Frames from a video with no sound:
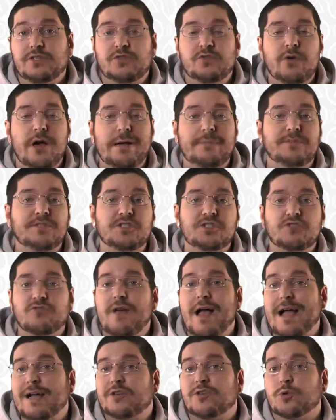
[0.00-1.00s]
too
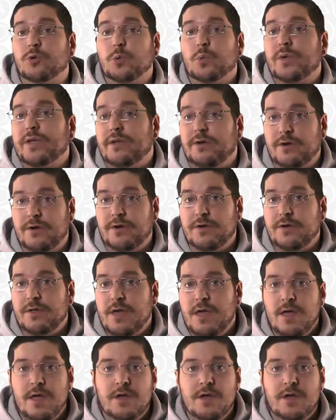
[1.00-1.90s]
abstract or weird,